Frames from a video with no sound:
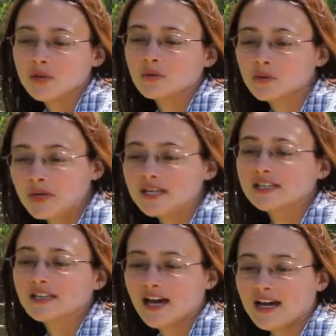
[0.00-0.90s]
we're waiting
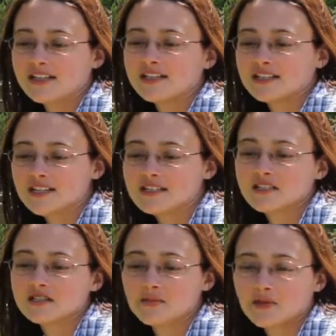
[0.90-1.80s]
in line, and he
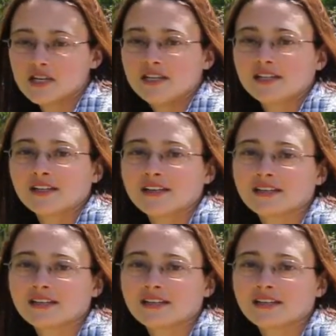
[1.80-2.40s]
starts being